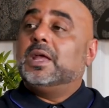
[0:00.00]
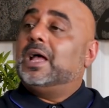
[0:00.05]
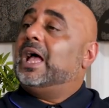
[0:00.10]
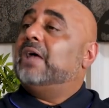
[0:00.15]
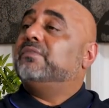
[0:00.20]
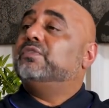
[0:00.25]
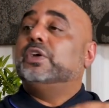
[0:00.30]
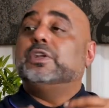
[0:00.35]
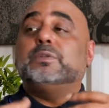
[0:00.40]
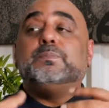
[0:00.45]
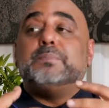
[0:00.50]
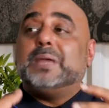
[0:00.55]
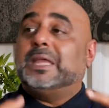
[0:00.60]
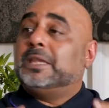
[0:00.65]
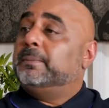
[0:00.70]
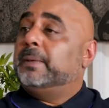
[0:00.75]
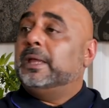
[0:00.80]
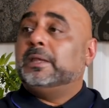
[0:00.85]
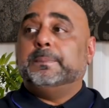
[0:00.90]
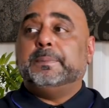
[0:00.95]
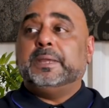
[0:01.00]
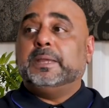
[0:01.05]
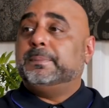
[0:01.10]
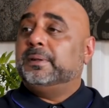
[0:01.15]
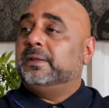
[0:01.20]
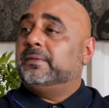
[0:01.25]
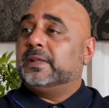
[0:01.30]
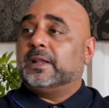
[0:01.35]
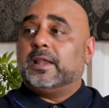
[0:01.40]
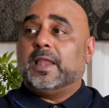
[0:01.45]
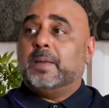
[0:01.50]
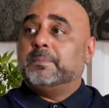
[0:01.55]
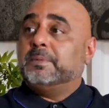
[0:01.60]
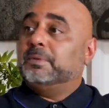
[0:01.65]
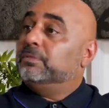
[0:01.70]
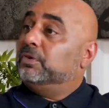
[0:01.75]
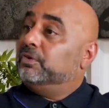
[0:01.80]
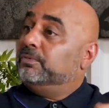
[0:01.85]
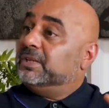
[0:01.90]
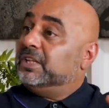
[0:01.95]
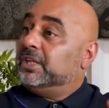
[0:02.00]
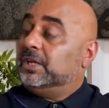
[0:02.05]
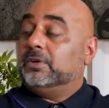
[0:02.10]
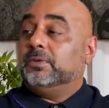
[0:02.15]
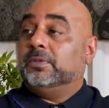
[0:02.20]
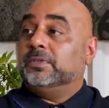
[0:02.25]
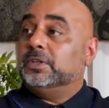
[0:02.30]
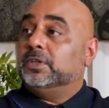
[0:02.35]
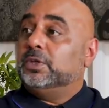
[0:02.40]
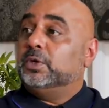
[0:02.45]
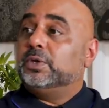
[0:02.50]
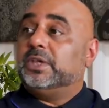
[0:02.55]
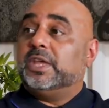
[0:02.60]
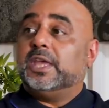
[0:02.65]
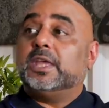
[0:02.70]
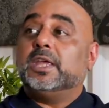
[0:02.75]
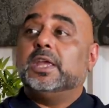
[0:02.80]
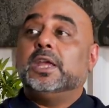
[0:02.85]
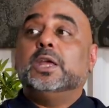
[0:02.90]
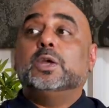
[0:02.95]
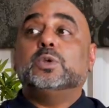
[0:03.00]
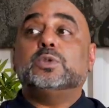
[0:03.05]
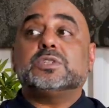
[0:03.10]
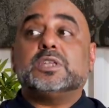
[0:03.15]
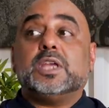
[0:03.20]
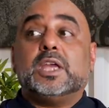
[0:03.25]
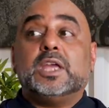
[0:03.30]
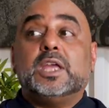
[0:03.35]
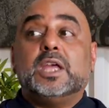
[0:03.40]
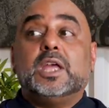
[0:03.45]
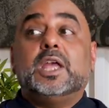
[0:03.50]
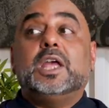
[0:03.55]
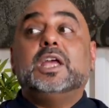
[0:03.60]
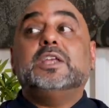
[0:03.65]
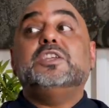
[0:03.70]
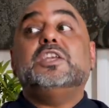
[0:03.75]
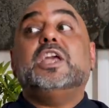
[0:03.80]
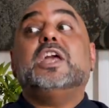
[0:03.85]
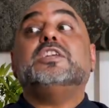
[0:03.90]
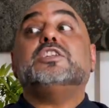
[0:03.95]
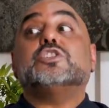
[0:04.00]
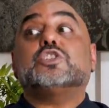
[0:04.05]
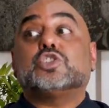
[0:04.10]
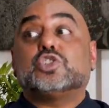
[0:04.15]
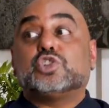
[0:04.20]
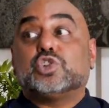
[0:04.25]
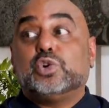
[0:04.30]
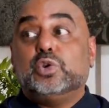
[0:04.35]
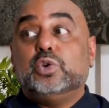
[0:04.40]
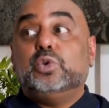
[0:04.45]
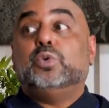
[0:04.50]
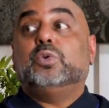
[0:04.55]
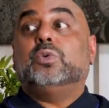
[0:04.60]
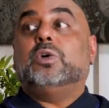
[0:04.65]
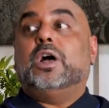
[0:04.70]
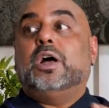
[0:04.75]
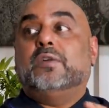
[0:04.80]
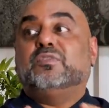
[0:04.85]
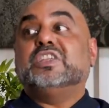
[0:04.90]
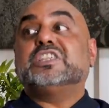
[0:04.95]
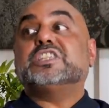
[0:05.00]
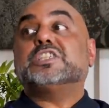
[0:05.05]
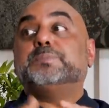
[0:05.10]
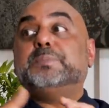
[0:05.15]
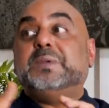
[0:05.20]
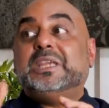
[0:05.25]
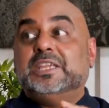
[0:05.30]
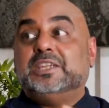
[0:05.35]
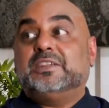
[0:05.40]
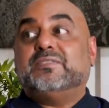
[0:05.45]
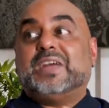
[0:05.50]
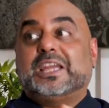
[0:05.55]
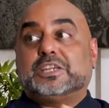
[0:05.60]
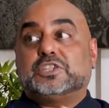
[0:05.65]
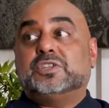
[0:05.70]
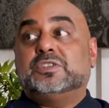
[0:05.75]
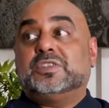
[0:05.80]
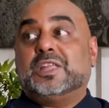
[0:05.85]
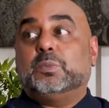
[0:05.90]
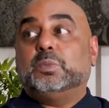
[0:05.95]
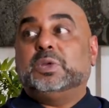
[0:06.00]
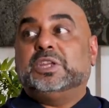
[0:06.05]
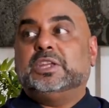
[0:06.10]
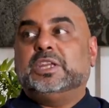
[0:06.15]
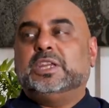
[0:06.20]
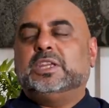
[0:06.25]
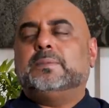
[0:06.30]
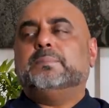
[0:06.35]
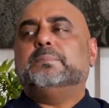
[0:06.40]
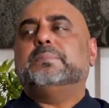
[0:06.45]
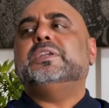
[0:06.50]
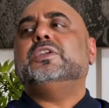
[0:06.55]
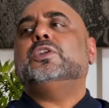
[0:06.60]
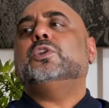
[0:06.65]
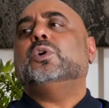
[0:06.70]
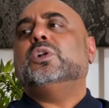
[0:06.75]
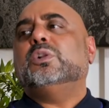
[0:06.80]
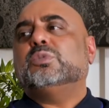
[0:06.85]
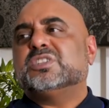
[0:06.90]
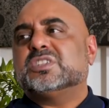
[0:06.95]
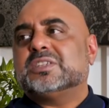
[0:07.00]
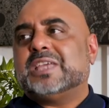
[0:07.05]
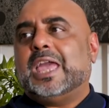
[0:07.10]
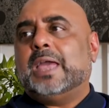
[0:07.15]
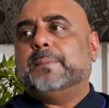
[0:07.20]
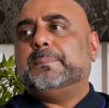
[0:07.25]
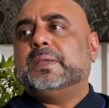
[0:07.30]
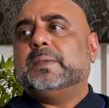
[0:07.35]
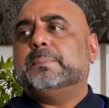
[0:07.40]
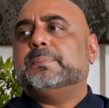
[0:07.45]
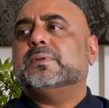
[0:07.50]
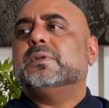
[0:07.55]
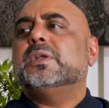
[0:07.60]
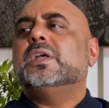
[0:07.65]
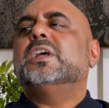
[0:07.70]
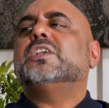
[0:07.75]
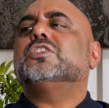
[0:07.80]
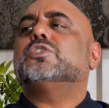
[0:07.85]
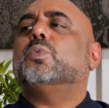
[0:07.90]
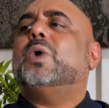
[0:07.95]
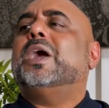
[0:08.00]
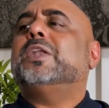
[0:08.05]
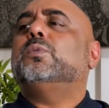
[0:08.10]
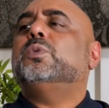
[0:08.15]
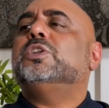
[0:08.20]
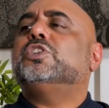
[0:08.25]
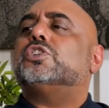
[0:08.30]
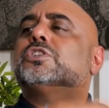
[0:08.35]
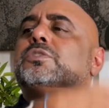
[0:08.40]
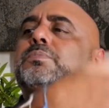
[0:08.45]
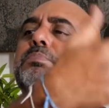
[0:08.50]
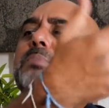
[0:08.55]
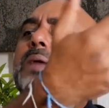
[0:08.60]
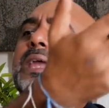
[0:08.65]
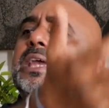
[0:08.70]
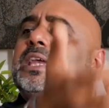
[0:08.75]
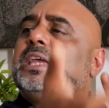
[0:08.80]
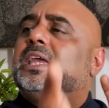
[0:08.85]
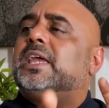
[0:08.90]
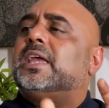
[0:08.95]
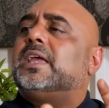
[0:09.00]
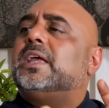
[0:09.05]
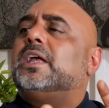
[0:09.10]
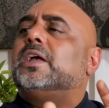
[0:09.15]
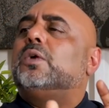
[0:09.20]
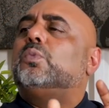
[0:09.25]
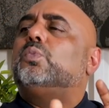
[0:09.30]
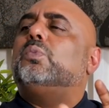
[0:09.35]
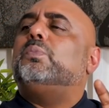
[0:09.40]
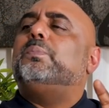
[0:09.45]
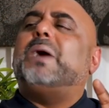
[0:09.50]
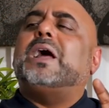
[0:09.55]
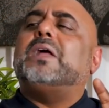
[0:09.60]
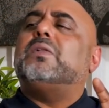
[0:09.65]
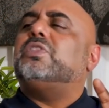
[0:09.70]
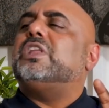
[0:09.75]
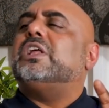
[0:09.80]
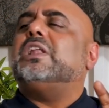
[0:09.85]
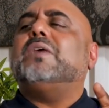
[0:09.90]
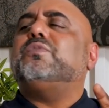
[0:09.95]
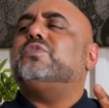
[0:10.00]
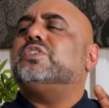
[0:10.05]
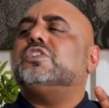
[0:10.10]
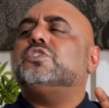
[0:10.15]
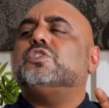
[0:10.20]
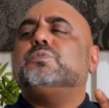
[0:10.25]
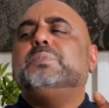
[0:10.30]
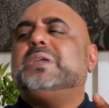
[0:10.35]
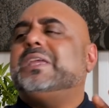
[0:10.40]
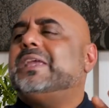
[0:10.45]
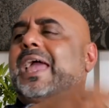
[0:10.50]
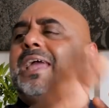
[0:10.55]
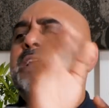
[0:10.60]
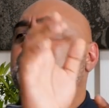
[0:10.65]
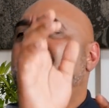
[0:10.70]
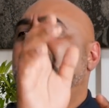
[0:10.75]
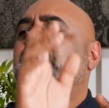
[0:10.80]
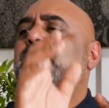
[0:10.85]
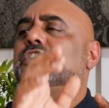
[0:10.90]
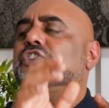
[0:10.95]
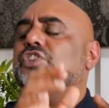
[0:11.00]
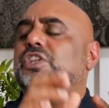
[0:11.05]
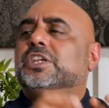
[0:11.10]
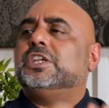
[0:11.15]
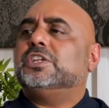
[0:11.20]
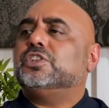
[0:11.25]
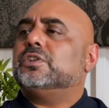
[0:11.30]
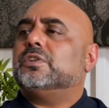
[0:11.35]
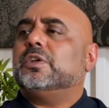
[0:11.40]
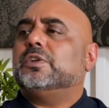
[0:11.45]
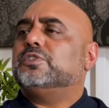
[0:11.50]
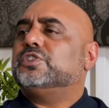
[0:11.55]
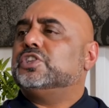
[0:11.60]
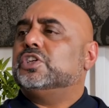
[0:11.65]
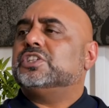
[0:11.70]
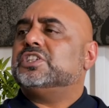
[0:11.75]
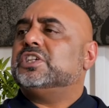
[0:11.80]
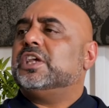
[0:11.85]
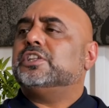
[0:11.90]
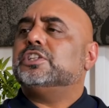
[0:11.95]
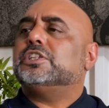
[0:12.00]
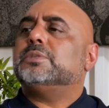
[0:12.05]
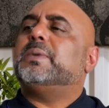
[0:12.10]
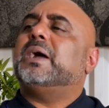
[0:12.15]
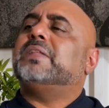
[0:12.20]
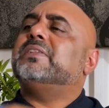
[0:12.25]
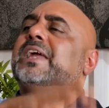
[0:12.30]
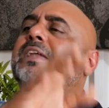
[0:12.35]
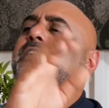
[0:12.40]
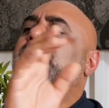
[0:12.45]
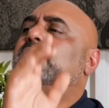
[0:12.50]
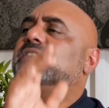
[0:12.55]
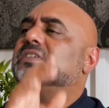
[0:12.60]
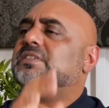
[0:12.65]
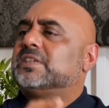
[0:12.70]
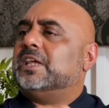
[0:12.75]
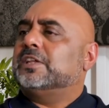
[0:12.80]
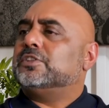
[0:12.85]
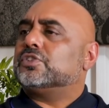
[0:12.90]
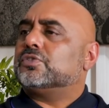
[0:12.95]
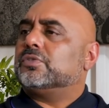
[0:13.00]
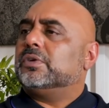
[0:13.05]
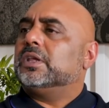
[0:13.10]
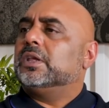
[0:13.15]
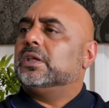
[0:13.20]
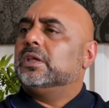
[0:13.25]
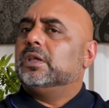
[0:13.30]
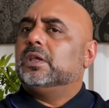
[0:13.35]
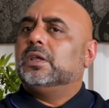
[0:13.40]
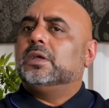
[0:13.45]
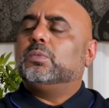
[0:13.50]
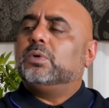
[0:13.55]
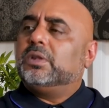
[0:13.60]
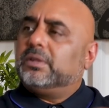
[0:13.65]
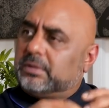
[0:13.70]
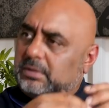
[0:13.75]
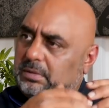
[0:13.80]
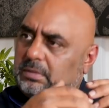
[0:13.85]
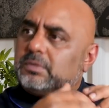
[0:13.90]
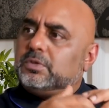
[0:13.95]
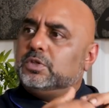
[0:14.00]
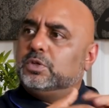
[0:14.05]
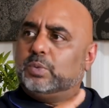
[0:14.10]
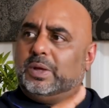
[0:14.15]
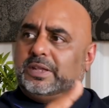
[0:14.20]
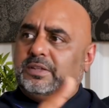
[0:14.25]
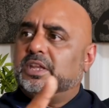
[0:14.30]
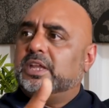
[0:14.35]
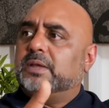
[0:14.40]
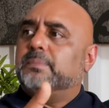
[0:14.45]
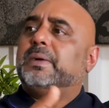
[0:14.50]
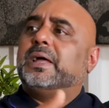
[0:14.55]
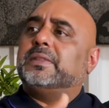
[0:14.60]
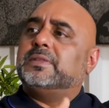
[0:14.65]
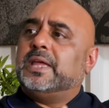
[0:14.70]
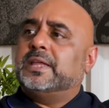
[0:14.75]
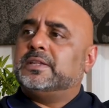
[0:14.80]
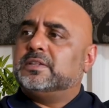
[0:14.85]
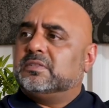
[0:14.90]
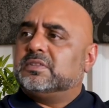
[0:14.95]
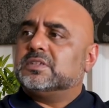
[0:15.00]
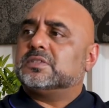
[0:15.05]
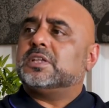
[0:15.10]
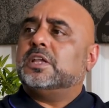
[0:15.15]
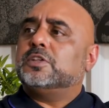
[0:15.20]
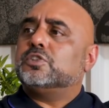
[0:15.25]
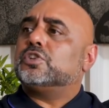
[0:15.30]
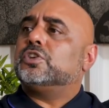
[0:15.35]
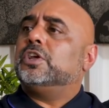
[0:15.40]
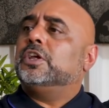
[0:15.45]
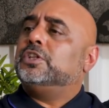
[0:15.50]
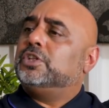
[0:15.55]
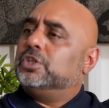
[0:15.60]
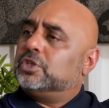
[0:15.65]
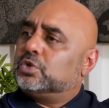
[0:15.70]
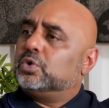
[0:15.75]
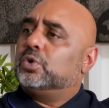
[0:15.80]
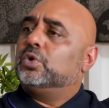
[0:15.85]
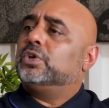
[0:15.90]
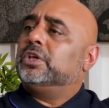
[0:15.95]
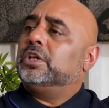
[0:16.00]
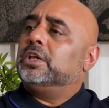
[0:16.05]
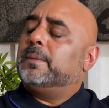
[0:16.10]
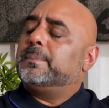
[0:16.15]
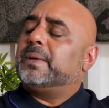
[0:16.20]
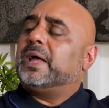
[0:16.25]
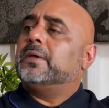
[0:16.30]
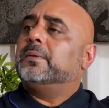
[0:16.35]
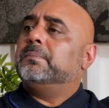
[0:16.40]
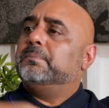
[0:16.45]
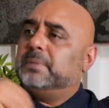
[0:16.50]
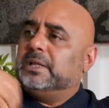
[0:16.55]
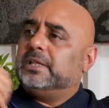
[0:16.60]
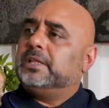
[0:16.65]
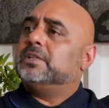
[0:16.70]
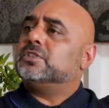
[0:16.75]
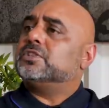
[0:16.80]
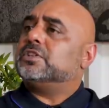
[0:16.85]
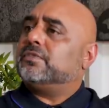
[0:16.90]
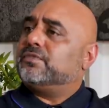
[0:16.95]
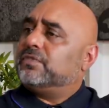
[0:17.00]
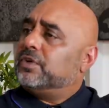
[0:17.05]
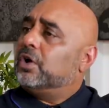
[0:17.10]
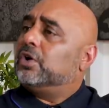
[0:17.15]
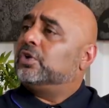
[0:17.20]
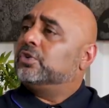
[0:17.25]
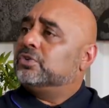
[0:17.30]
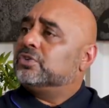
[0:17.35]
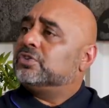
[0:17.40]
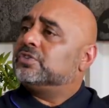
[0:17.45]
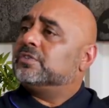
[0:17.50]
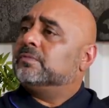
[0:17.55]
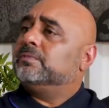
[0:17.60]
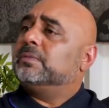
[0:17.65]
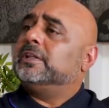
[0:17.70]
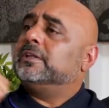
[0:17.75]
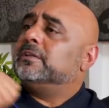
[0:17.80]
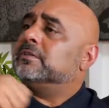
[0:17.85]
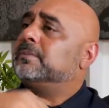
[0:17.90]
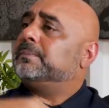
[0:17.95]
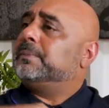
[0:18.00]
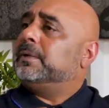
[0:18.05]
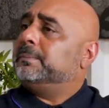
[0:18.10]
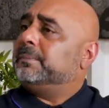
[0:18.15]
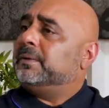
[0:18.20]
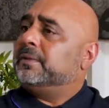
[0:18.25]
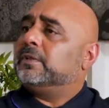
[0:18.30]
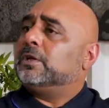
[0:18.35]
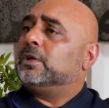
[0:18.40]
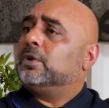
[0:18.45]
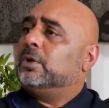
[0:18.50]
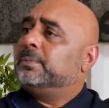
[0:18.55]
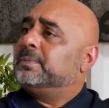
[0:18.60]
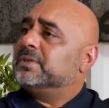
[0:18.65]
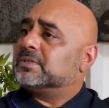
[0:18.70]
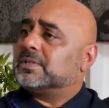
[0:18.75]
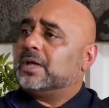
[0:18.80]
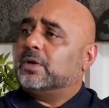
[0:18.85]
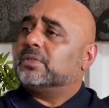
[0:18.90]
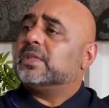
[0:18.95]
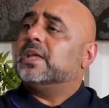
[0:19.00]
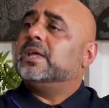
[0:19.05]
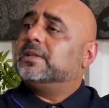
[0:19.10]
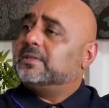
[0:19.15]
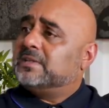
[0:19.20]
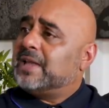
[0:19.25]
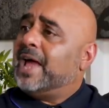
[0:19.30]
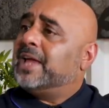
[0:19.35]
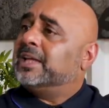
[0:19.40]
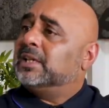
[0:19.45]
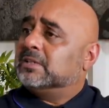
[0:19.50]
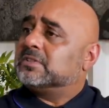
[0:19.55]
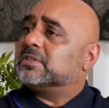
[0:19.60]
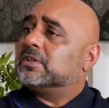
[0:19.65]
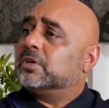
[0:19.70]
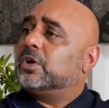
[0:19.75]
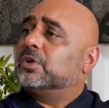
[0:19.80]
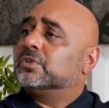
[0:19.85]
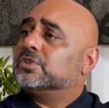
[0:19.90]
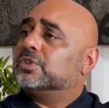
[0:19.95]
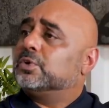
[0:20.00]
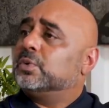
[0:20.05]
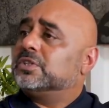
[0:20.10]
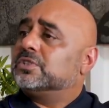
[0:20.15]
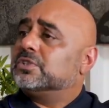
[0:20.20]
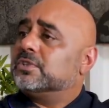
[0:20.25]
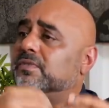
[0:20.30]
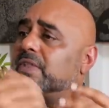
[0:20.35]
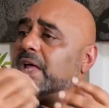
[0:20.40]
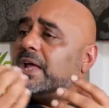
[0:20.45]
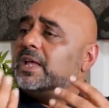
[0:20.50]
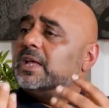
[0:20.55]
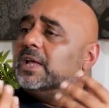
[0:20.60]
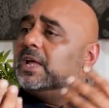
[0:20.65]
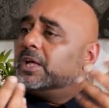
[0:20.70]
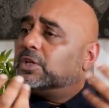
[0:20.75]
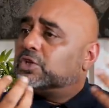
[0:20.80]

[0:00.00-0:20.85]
I've heard many, many people in the climate movement here in the U K who say, yeah, it's true of the speed of action that we need, but you know, it'll scare people. So why don't we just make it, but they'll have to be end energy, uh, dirty energy by the end of the century. Well, you end it by the end of the century and you're talking about millions, if not hundreds of millions of people in the global south dying as a consequence of that.